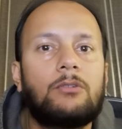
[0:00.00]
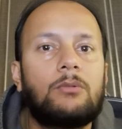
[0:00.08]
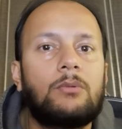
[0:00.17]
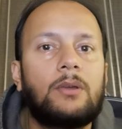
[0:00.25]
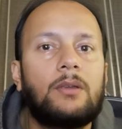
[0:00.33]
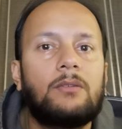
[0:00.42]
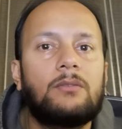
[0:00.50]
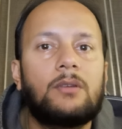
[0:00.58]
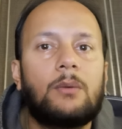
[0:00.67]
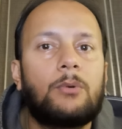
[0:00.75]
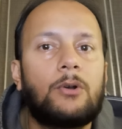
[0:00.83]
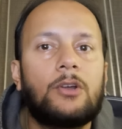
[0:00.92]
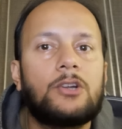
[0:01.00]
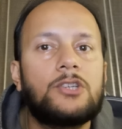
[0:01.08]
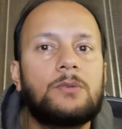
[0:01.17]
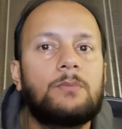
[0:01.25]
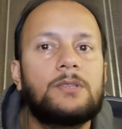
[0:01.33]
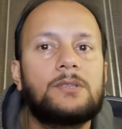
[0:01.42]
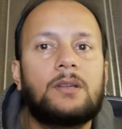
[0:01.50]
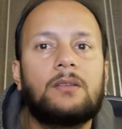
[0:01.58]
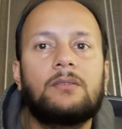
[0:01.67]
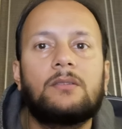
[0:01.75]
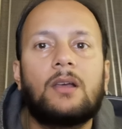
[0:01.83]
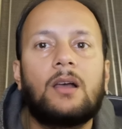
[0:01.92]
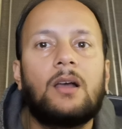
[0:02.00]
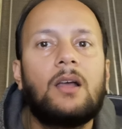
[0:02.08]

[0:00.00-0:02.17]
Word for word: through his production business